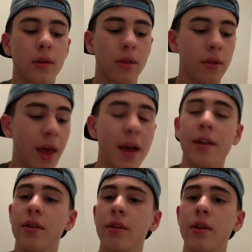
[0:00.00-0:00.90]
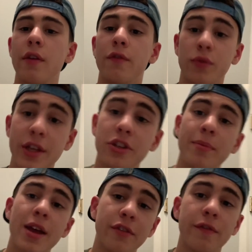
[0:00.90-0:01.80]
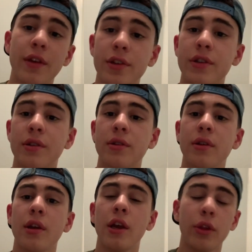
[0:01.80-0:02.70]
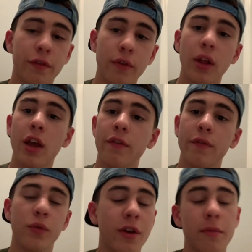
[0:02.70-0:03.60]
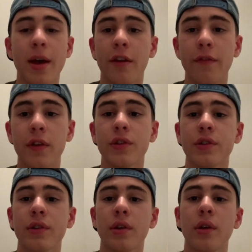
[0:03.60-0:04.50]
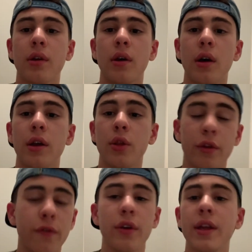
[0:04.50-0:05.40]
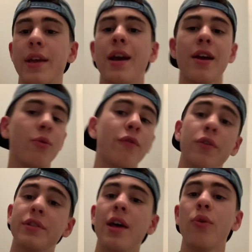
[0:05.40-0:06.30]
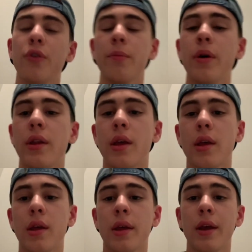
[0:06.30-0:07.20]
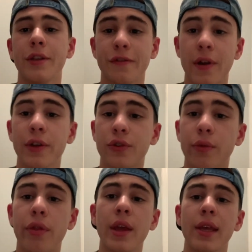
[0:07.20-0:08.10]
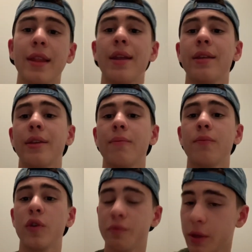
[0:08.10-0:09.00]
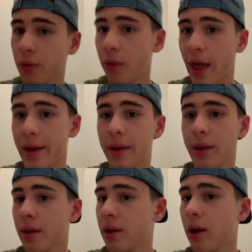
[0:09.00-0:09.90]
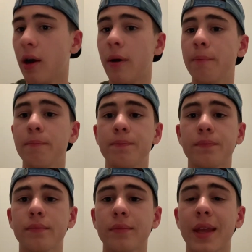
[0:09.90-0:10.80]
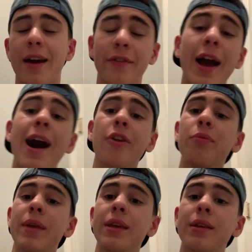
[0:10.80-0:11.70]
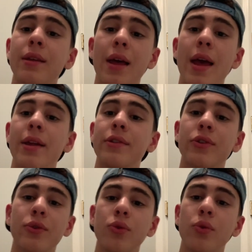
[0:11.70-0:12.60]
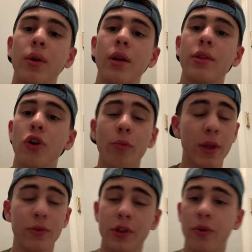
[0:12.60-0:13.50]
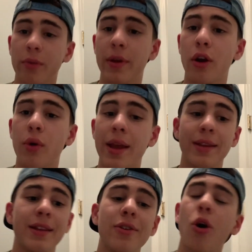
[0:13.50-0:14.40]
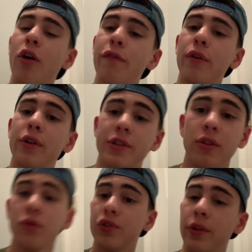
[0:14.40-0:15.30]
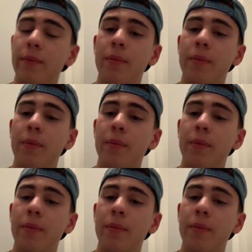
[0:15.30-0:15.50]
that if you teach a man to fish, he'll eat for life. If you give a man a fish, he'll eat for a day. I reverse that order, but it's a very true thing that those people that kind of coddled me and who told me it was going to be all right didn't offer a solution.